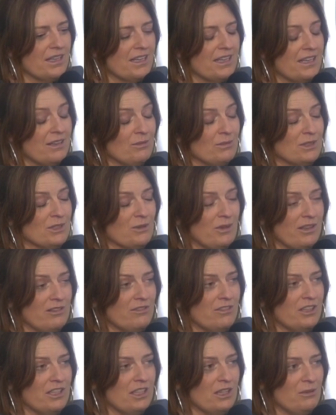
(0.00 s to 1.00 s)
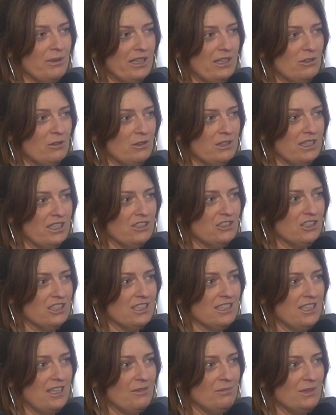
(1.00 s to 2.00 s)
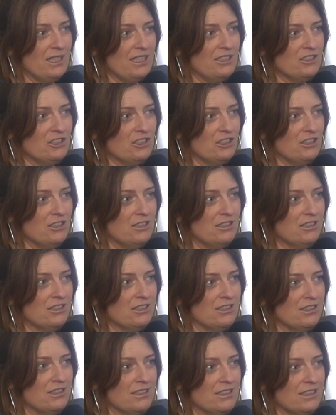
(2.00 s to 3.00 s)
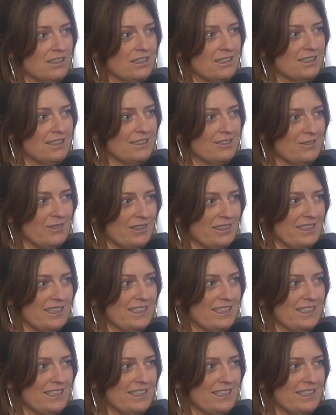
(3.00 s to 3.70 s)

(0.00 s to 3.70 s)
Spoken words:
it was quite funny the way Claudia just slammed that shut. Wasn't